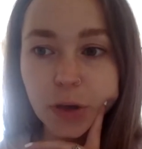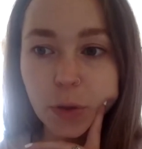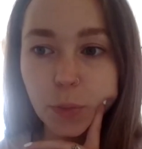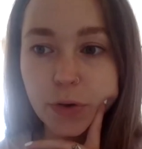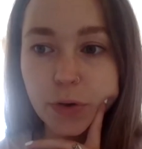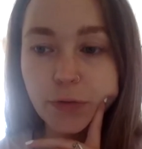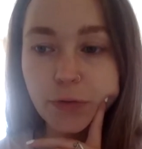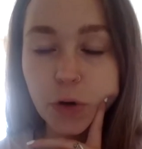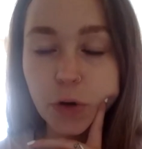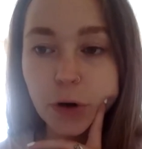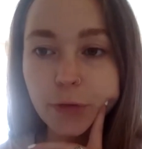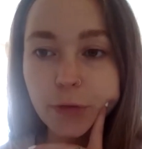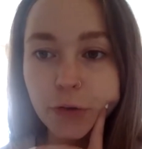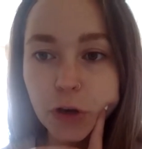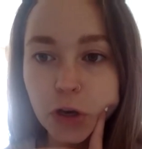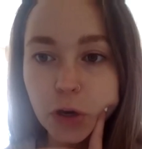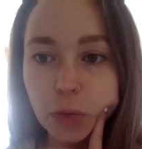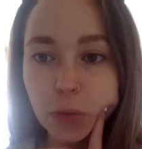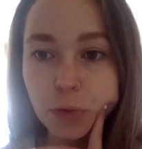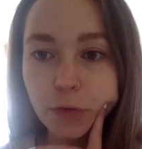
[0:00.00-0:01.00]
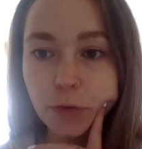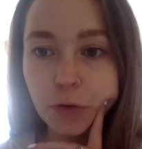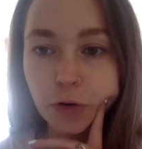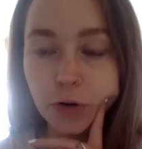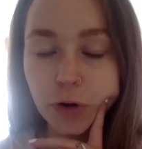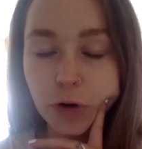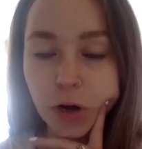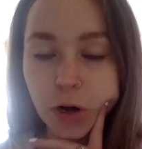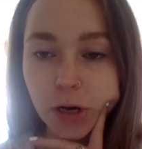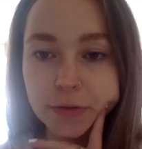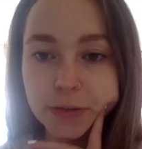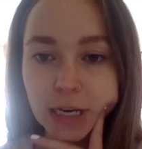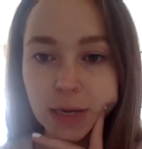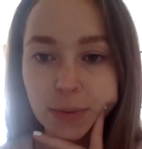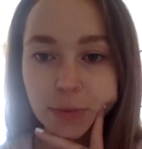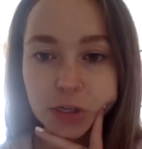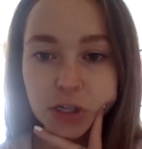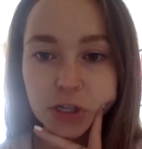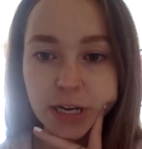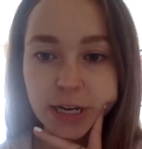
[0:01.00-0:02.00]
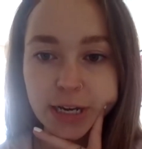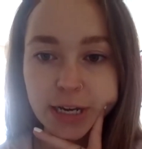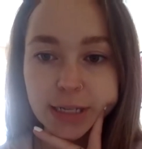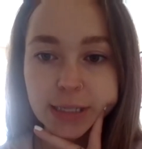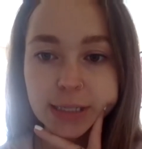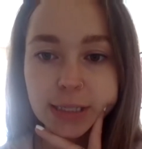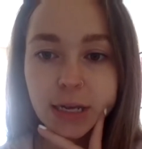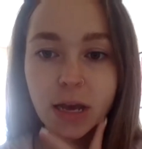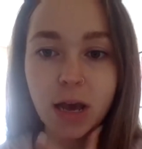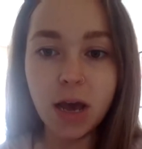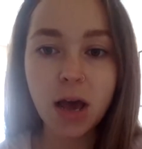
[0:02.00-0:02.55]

we've got a few before and after images.